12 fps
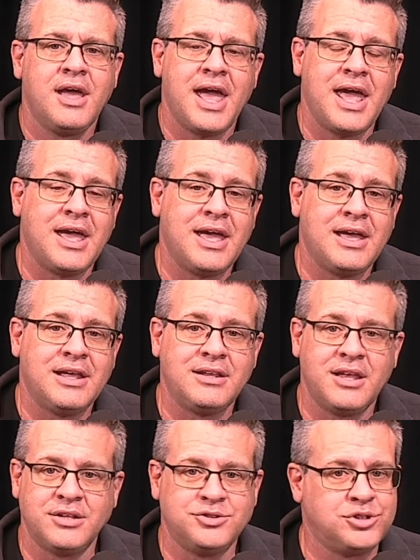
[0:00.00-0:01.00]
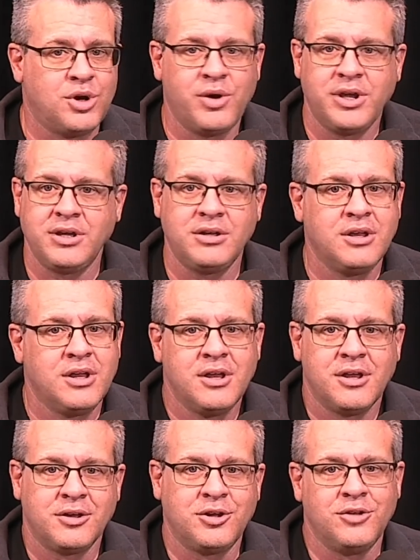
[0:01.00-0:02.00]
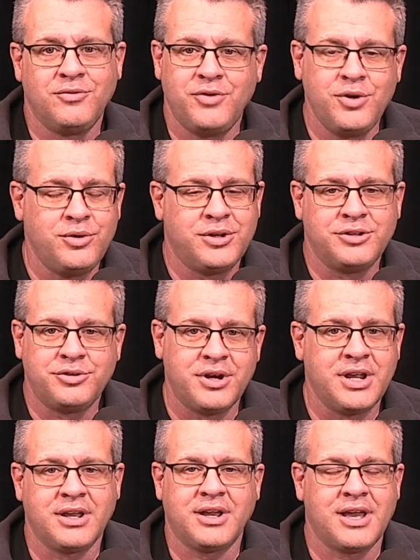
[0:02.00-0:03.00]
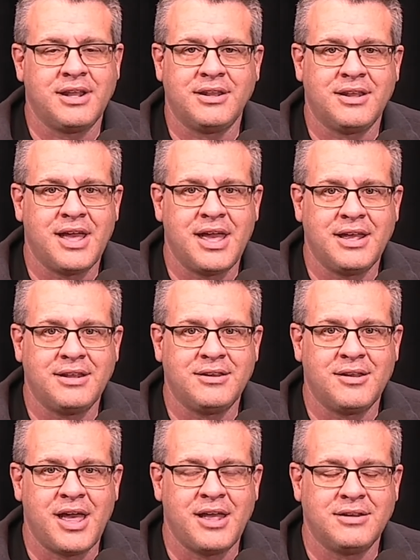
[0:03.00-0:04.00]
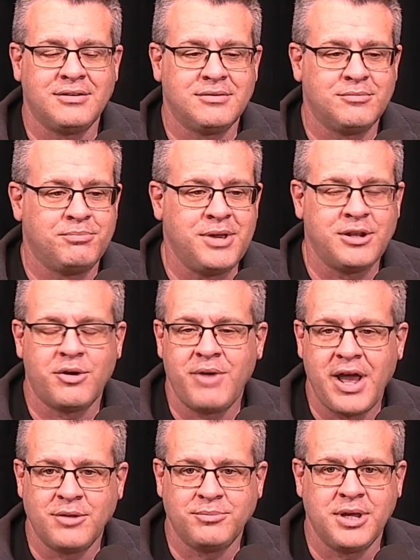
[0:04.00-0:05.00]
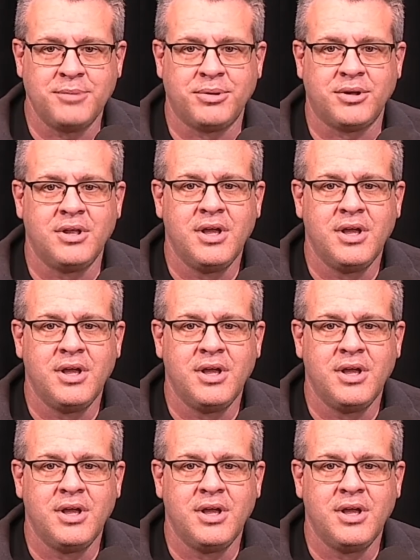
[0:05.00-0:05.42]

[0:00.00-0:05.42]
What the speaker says: and enjoying good food and drink and being around people.